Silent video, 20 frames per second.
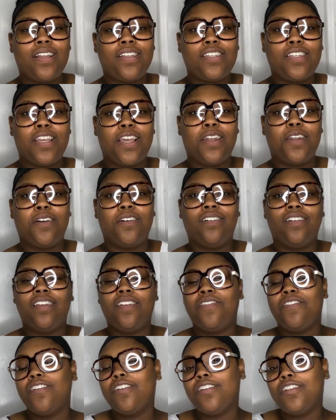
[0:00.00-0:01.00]
channel.
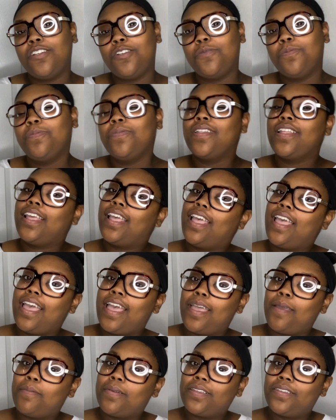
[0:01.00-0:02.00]
If you're new,
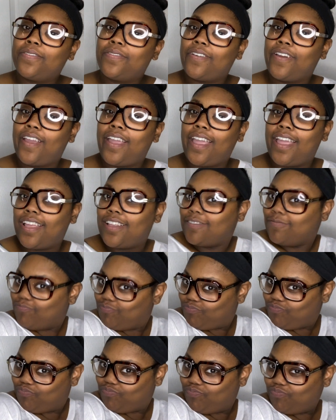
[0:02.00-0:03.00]
hey best friend.
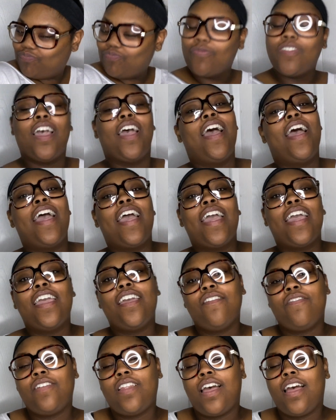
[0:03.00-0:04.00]

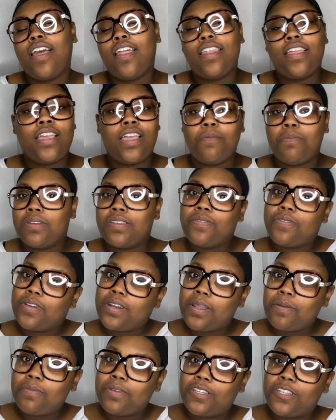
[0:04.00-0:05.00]
If not, hey best friend,
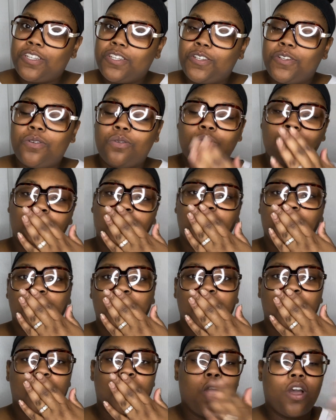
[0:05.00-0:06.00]
I missed you.
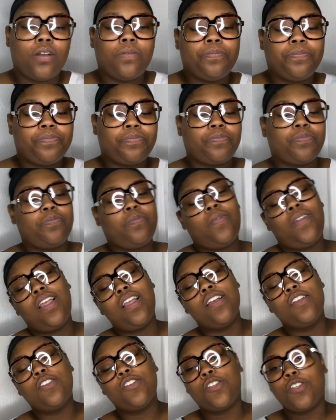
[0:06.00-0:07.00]

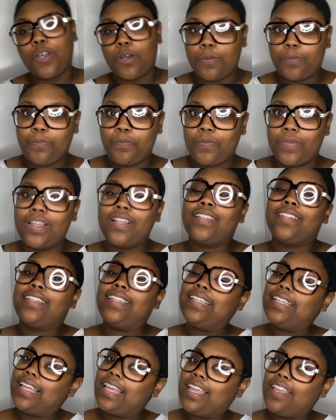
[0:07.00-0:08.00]
So
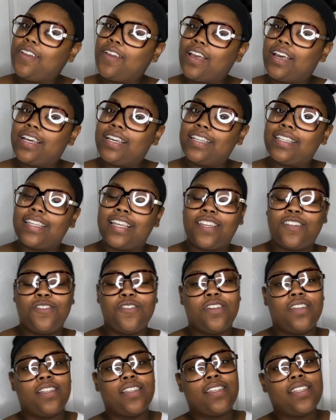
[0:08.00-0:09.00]
today, you guys, as you
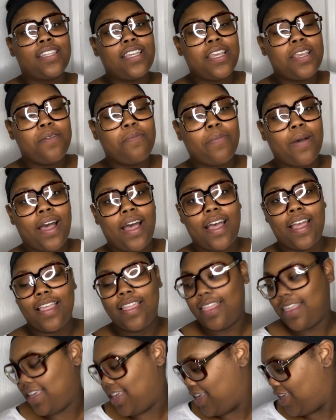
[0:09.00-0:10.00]
can see by
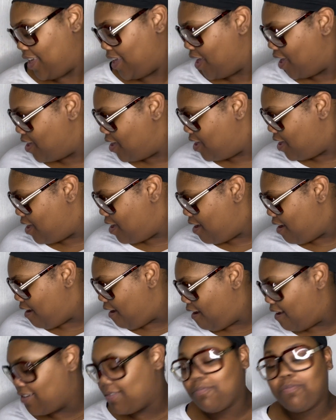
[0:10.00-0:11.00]
the
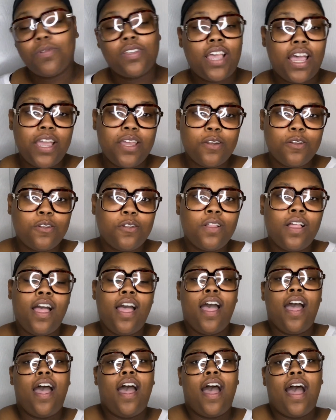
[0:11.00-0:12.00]
title,
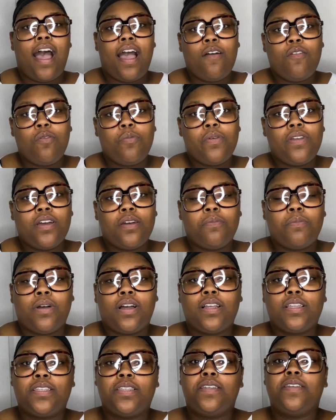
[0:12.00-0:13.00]
I will be
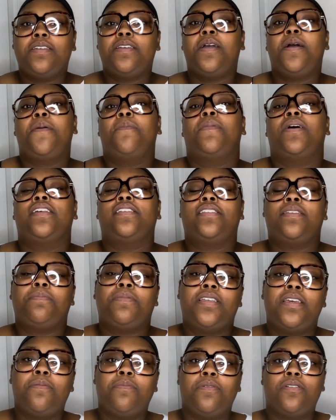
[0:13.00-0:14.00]
unboxing my
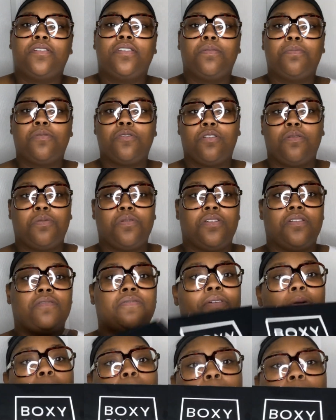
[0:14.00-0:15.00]
September subscription
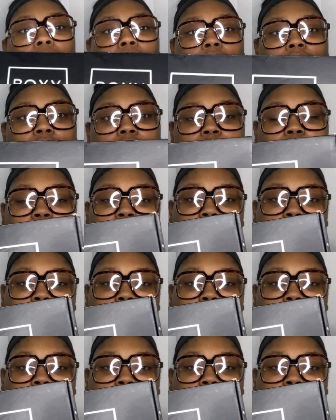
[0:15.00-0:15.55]
from Boxy